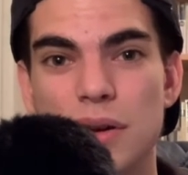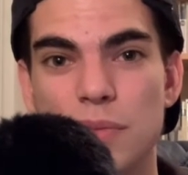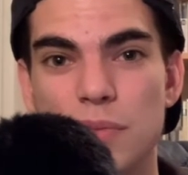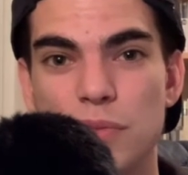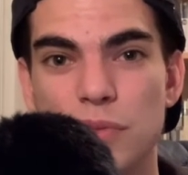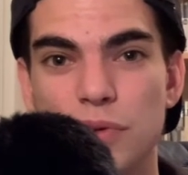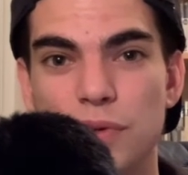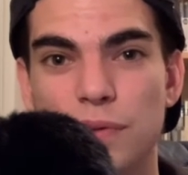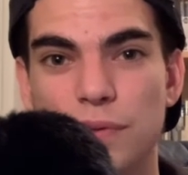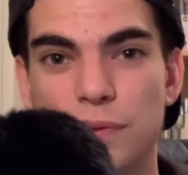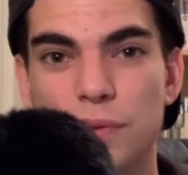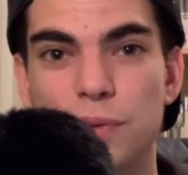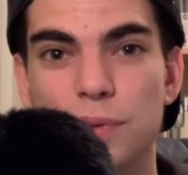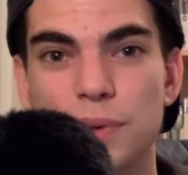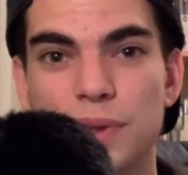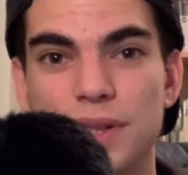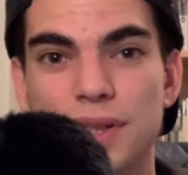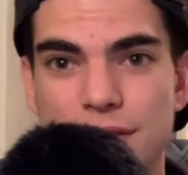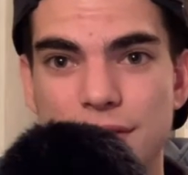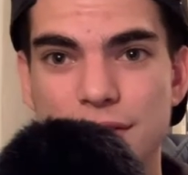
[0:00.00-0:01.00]
move
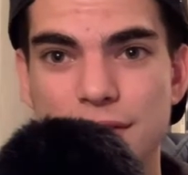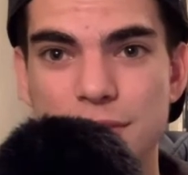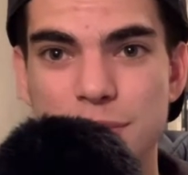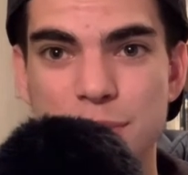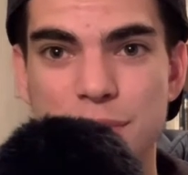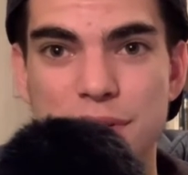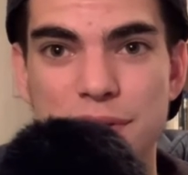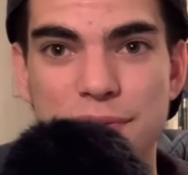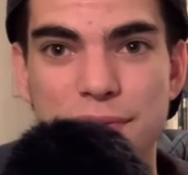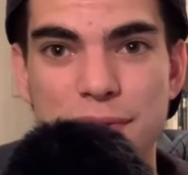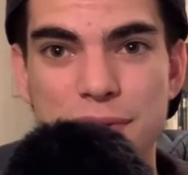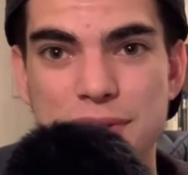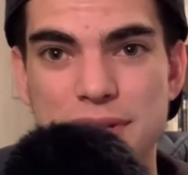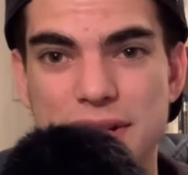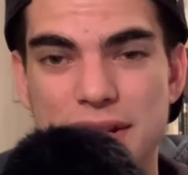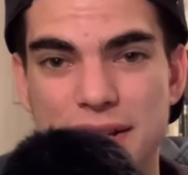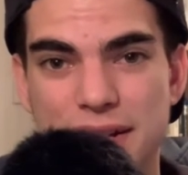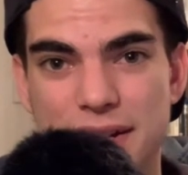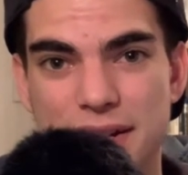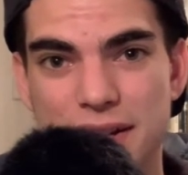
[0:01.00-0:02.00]
forward. So it just feels
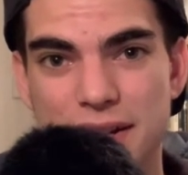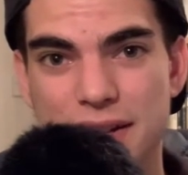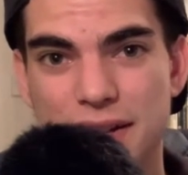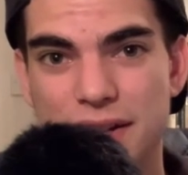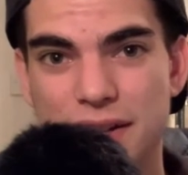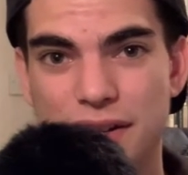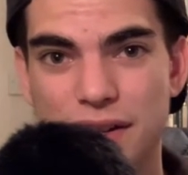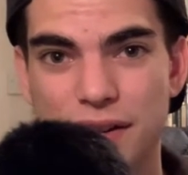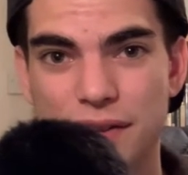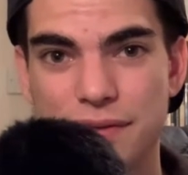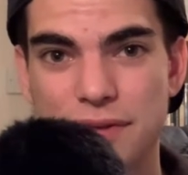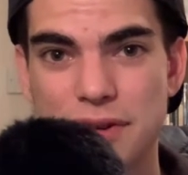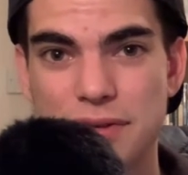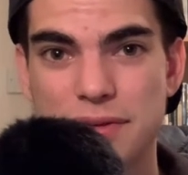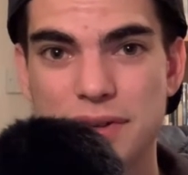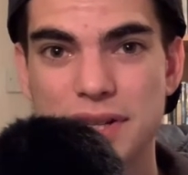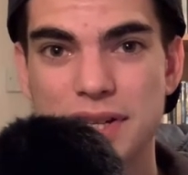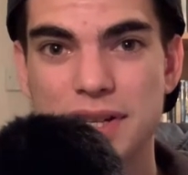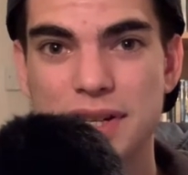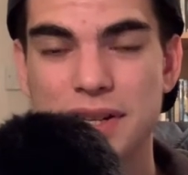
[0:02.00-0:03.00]
like a
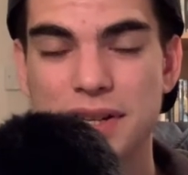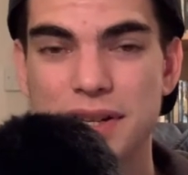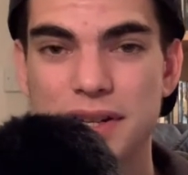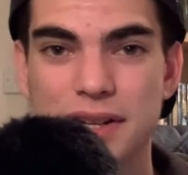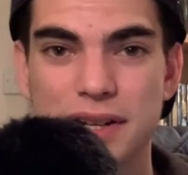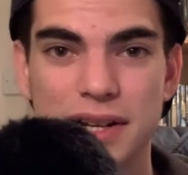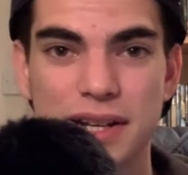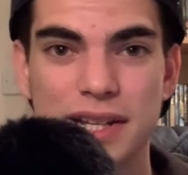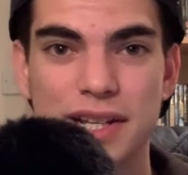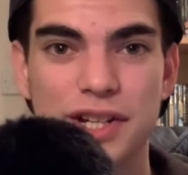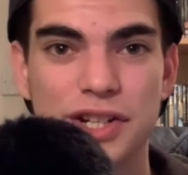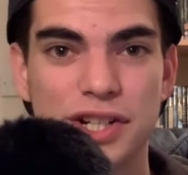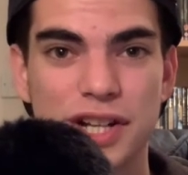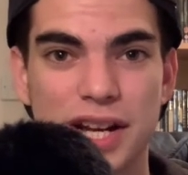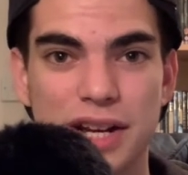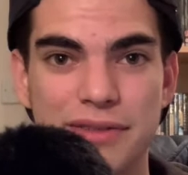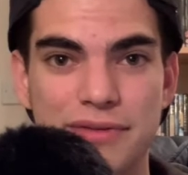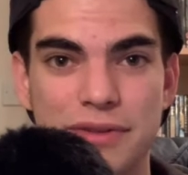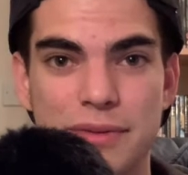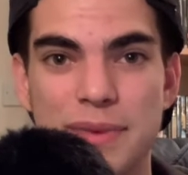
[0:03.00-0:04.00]
very cliche
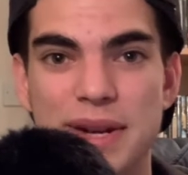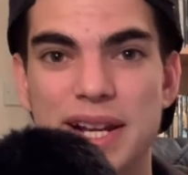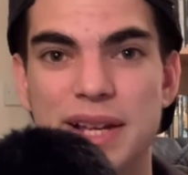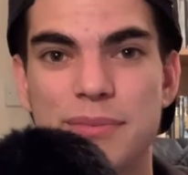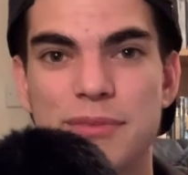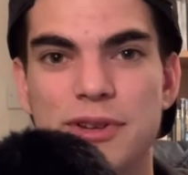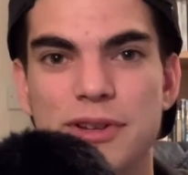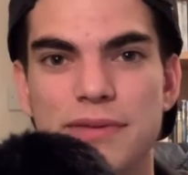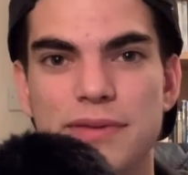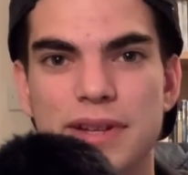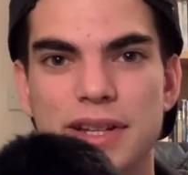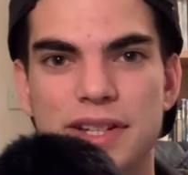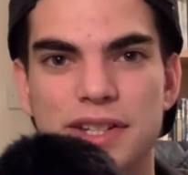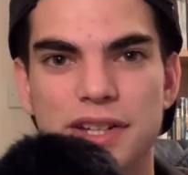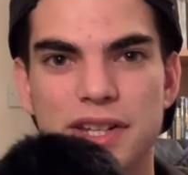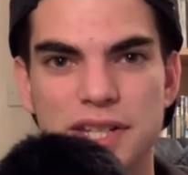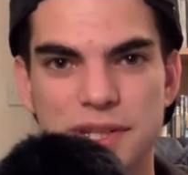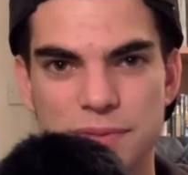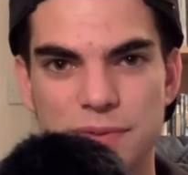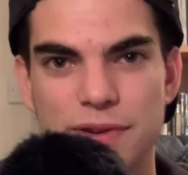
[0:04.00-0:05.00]
and familiar movie,
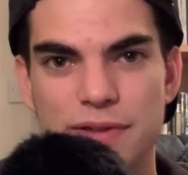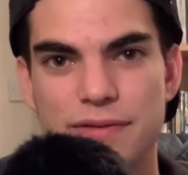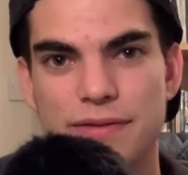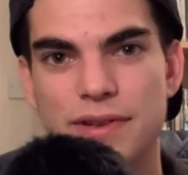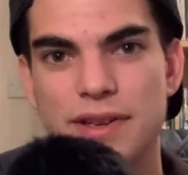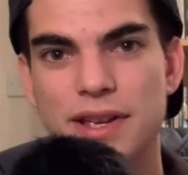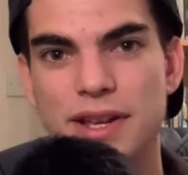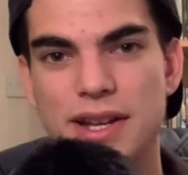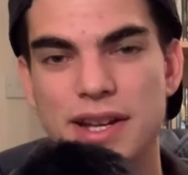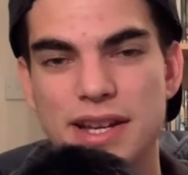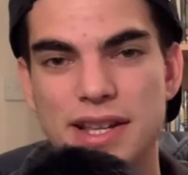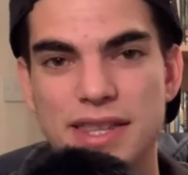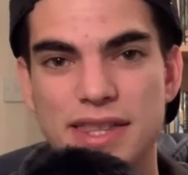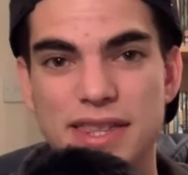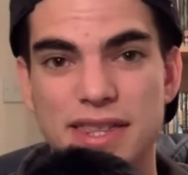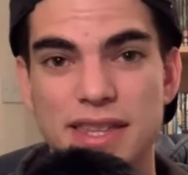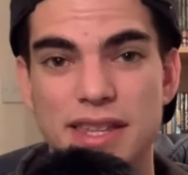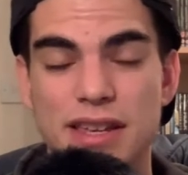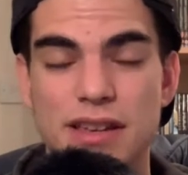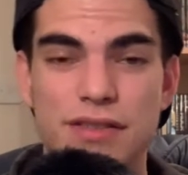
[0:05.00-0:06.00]
just with
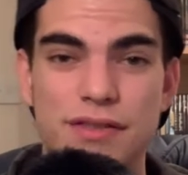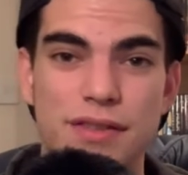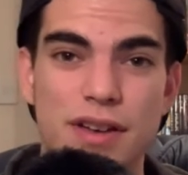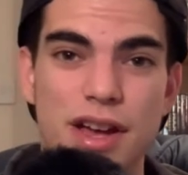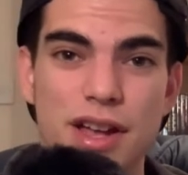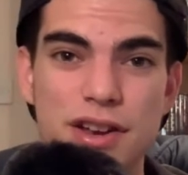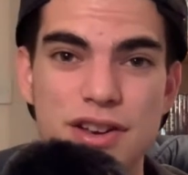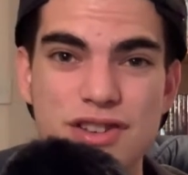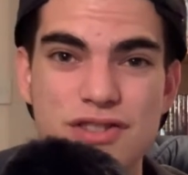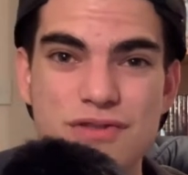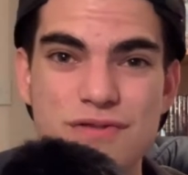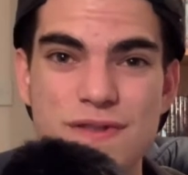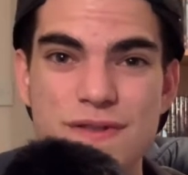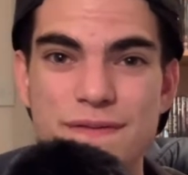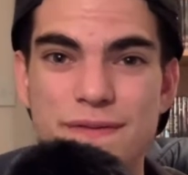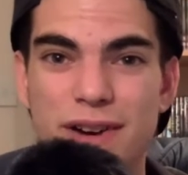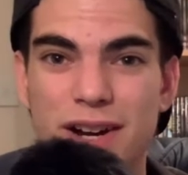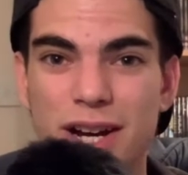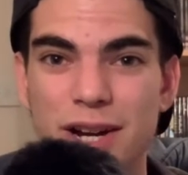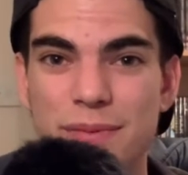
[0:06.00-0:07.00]
a new
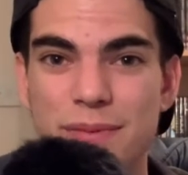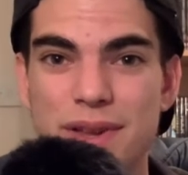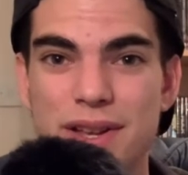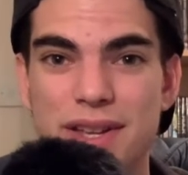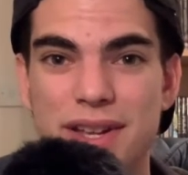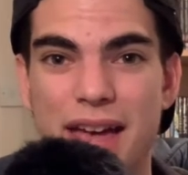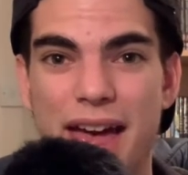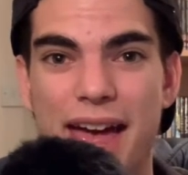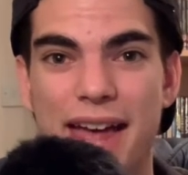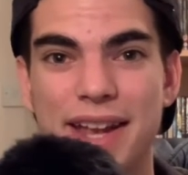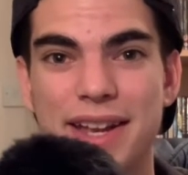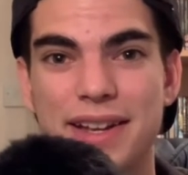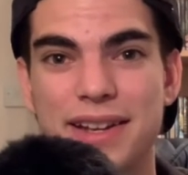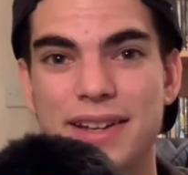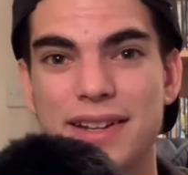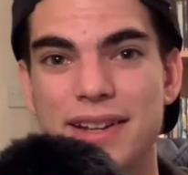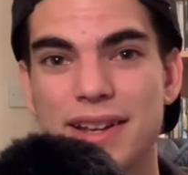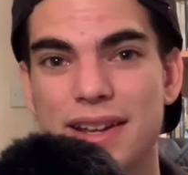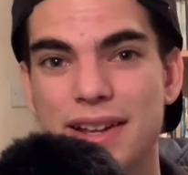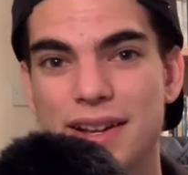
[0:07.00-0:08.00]
environment and
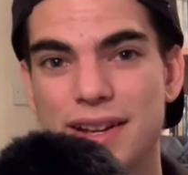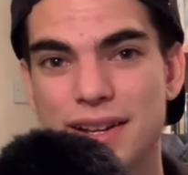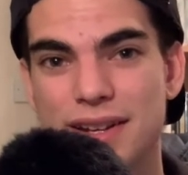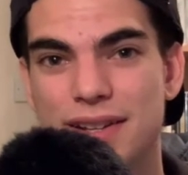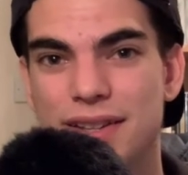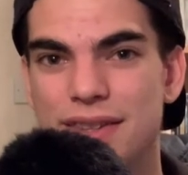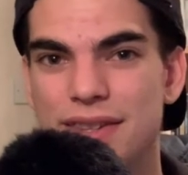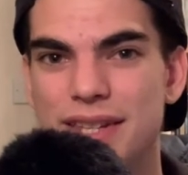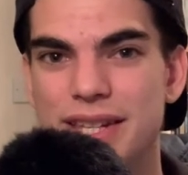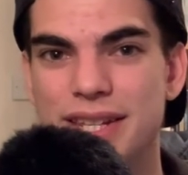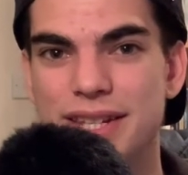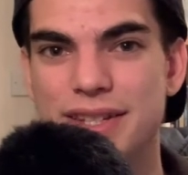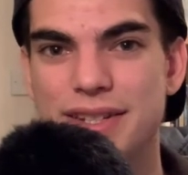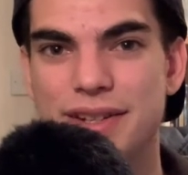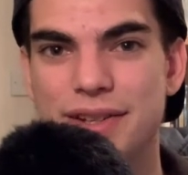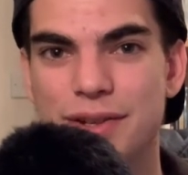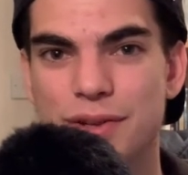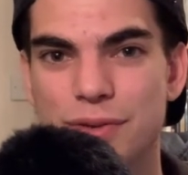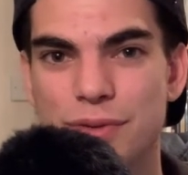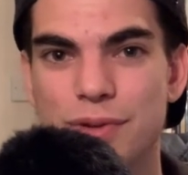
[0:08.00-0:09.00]
these
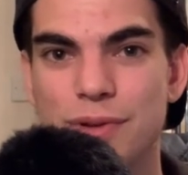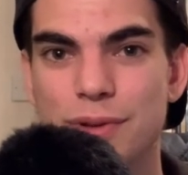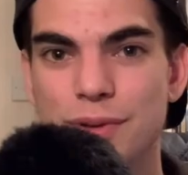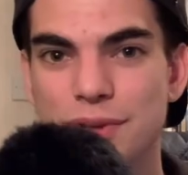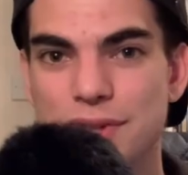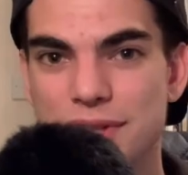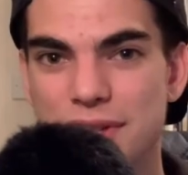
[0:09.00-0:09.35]
Croods